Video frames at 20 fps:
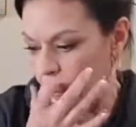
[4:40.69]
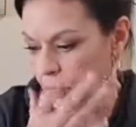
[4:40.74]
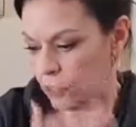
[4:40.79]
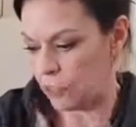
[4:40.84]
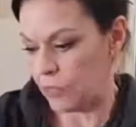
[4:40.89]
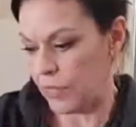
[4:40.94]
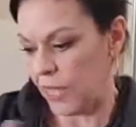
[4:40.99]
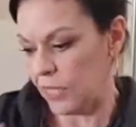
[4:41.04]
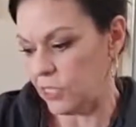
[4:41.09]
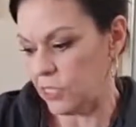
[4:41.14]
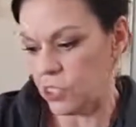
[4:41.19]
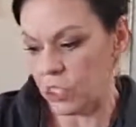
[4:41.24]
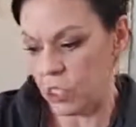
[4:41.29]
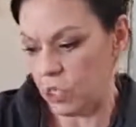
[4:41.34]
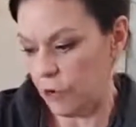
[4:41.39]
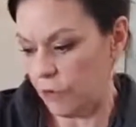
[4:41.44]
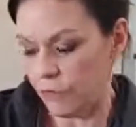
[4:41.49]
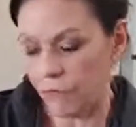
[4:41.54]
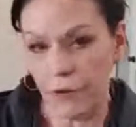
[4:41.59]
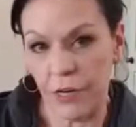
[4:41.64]
So that's,
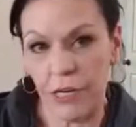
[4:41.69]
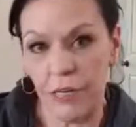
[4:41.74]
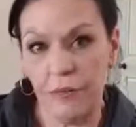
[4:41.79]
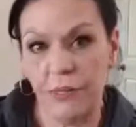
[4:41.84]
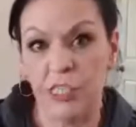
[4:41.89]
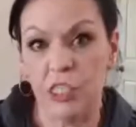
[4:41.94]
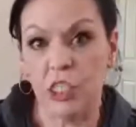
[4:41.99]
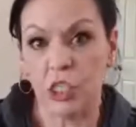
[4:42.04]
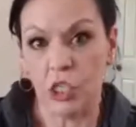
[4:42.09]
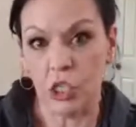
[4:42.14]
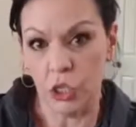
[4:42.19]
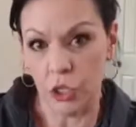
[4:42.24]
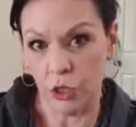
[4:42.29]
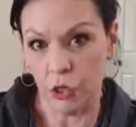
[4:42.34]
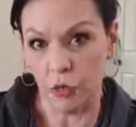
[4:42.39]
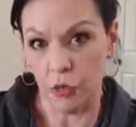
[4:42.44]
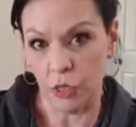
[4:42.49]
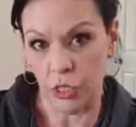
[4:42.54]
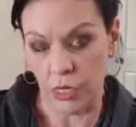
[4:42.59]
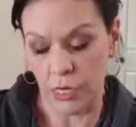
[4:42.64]
freedom is
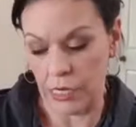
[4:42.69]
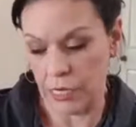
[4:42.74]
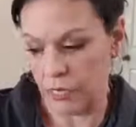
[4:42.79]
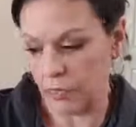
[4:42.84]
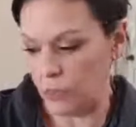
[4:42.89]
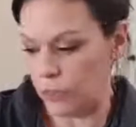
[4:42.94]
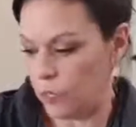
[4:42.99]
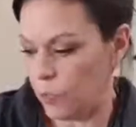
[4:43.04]
huge in it.